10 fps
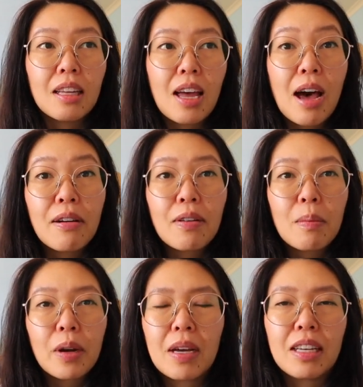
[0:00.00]
The outer
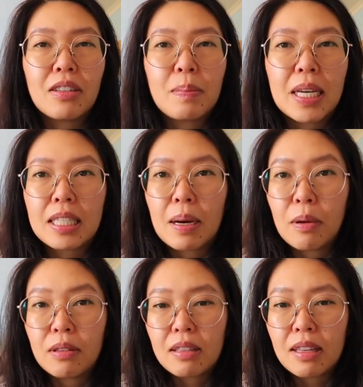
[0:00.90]
fabric I just picked up
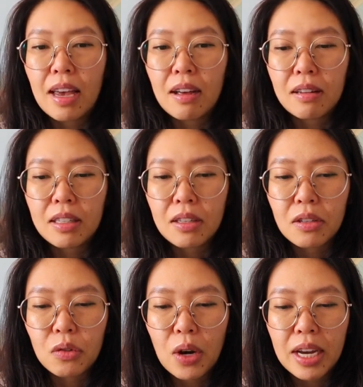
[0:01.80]
on sale. It's a
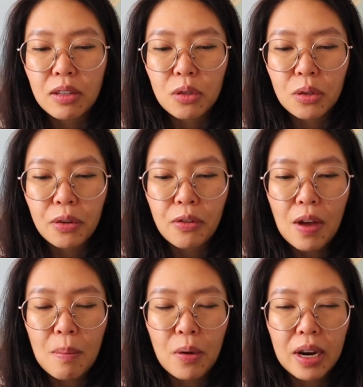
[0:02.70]
strange sort of
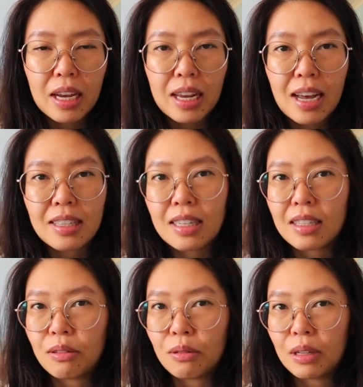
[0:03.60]
fabric. It has
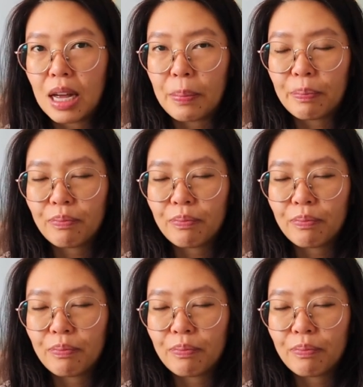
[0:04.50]
these little